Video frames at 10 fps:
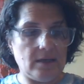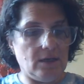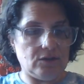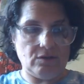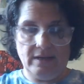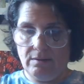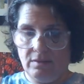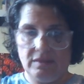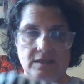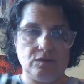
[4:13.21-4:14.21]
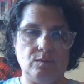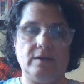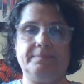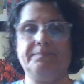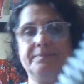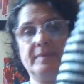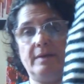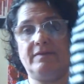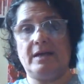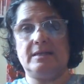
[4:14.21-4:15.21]
So now this one
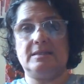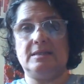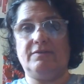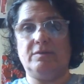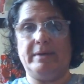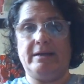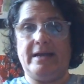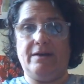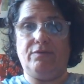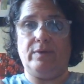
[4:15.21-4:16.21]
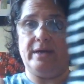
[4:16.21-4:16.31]
I've kind of stuffed about halfway,